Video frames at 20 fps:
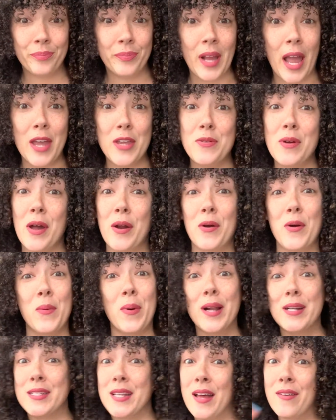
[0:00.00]
You gotta go
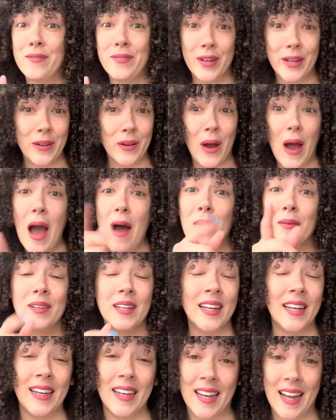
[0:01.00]
watch that video. I'll
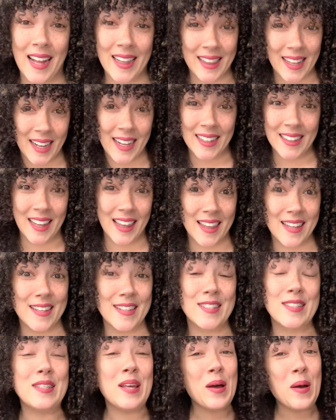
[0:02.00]
link it at the end of
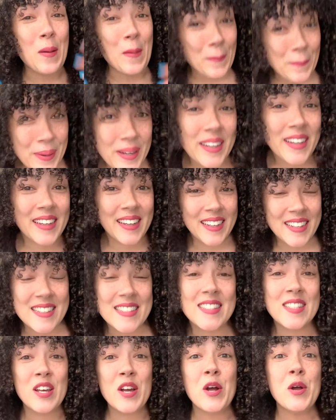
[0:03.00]
this.
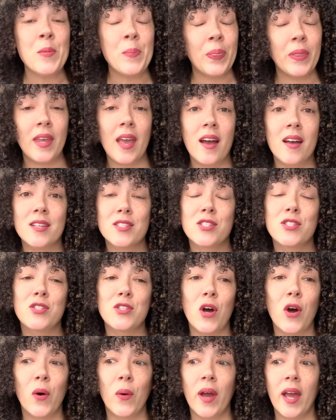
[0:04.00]
But yes,
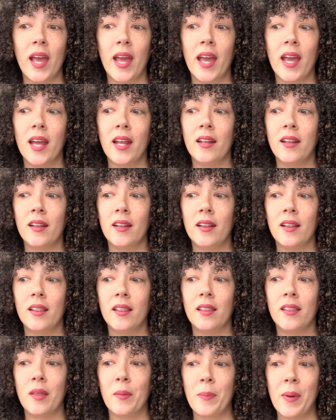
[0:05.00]
so
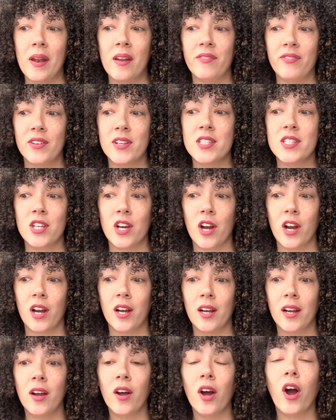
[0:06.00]
the benefits
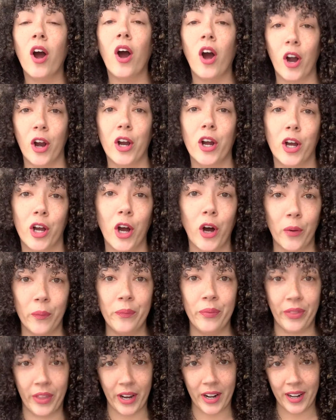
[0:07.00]
are a go.
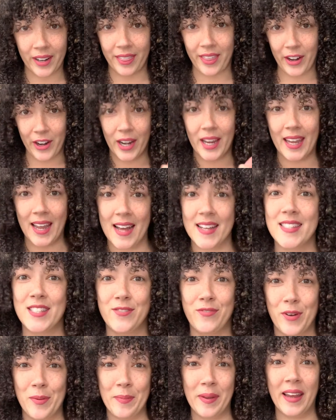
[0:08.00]
They're a yes
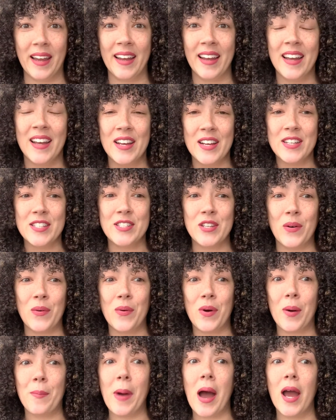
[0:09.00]
for me. So
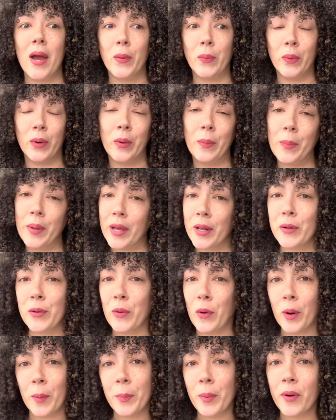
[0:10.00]
I will be
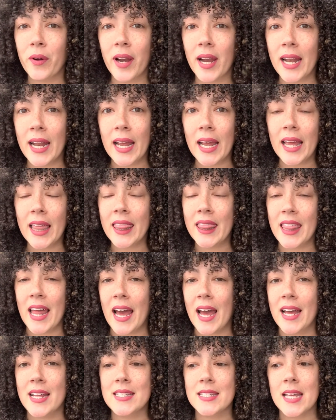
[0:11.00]
incorporating
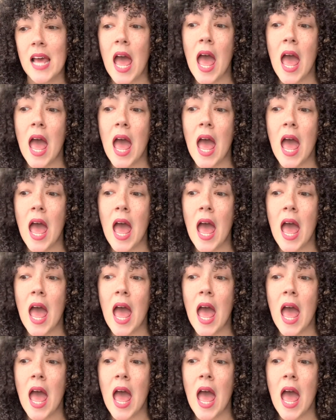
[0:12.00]
that